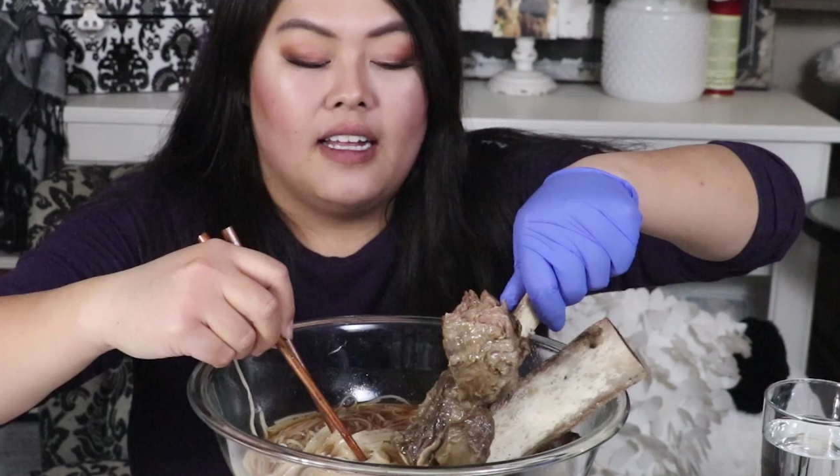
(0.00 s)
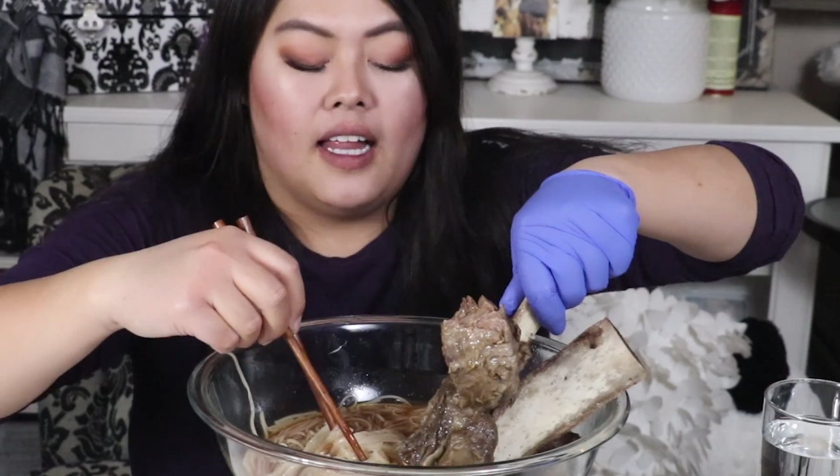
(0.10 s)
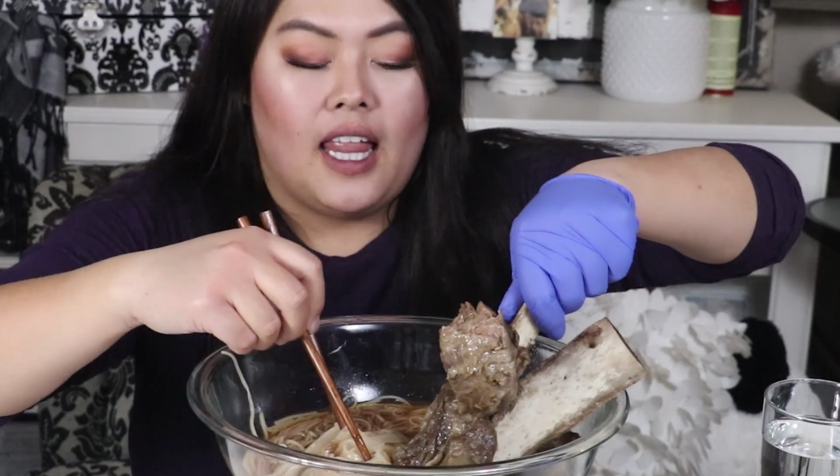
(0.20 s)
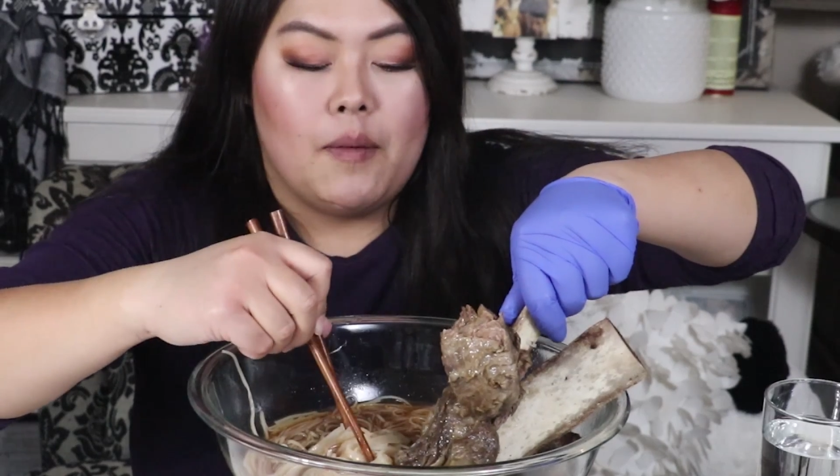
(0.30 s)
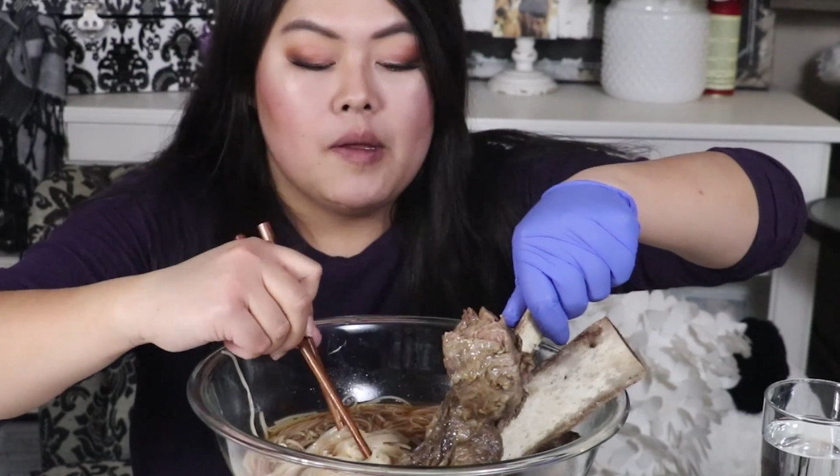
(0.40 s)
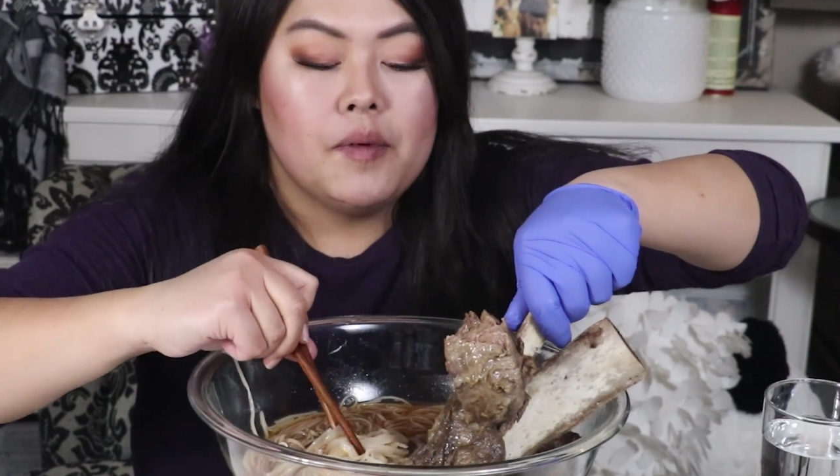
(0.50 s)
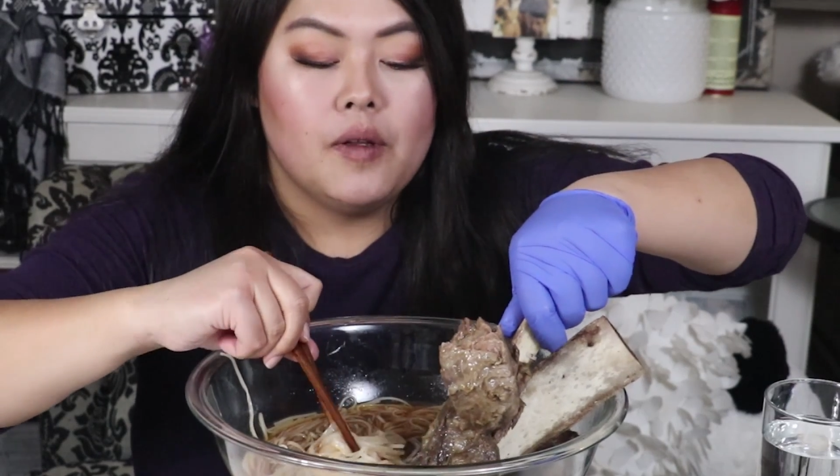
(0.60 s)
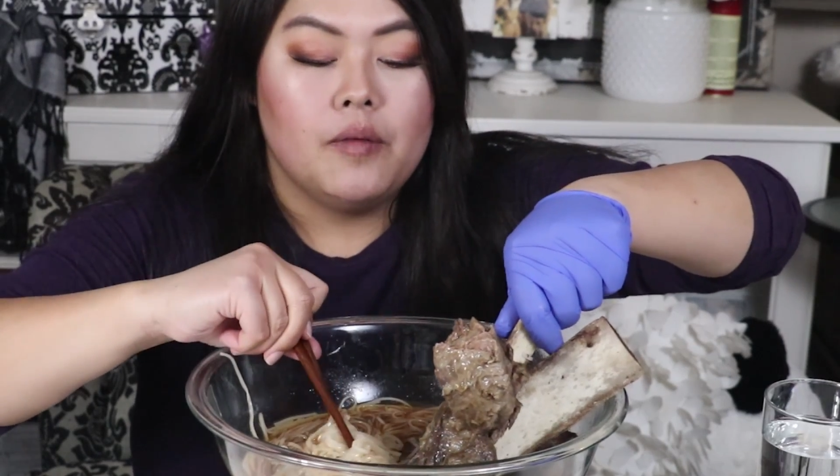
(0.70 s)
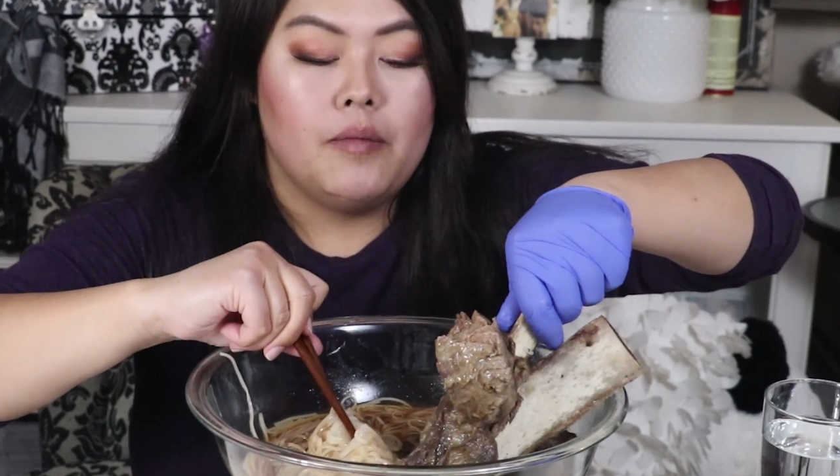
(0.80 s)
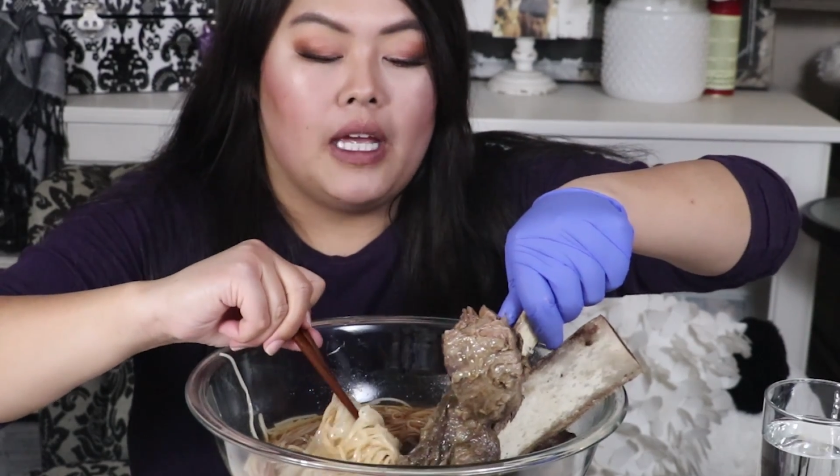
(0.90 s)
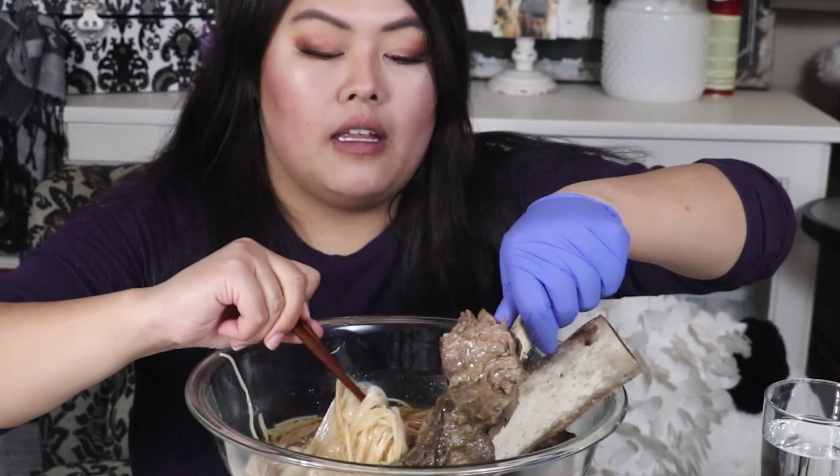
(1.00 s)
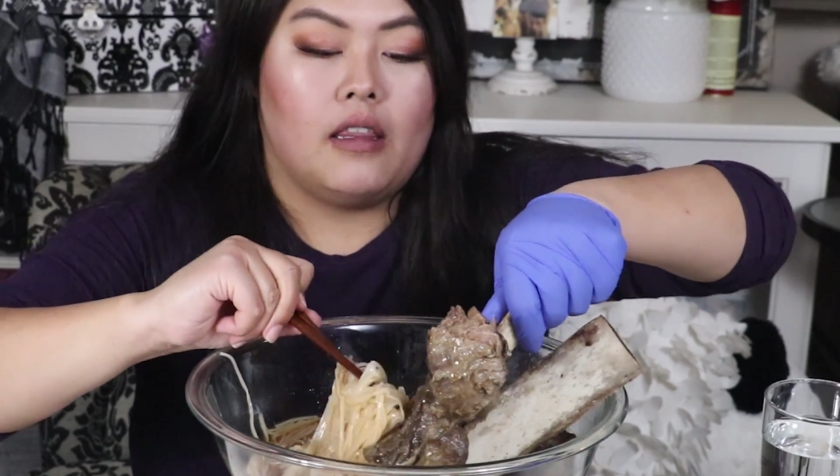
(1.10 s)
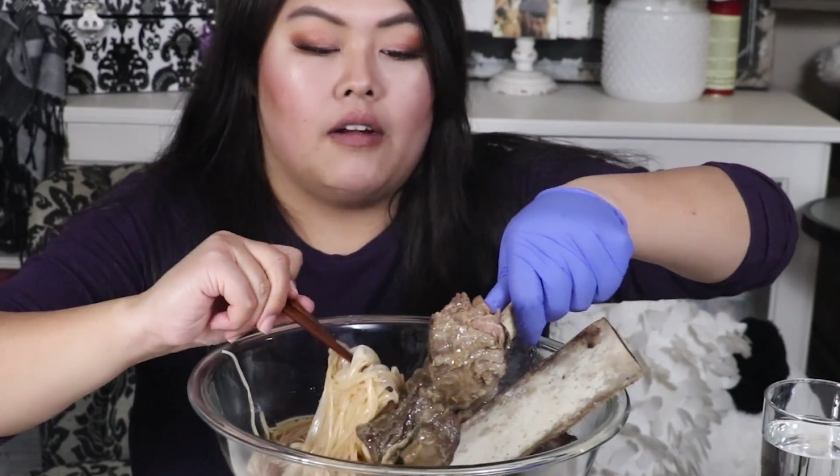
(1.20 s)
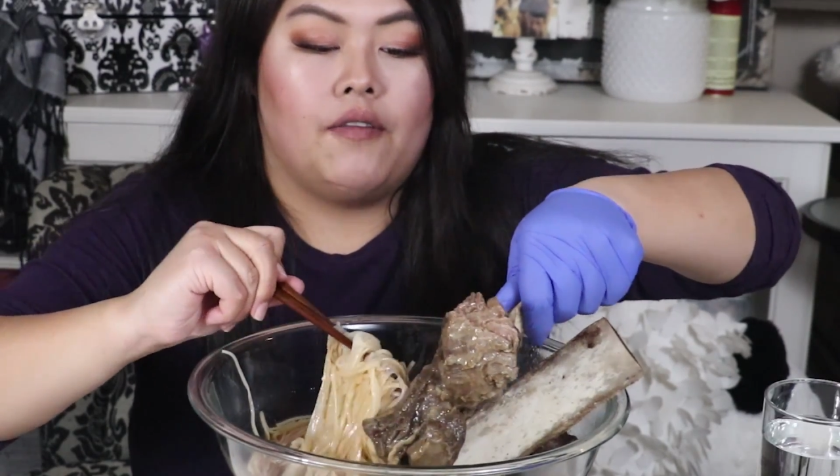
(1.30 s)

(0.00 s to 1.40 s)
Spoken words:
lot of people make their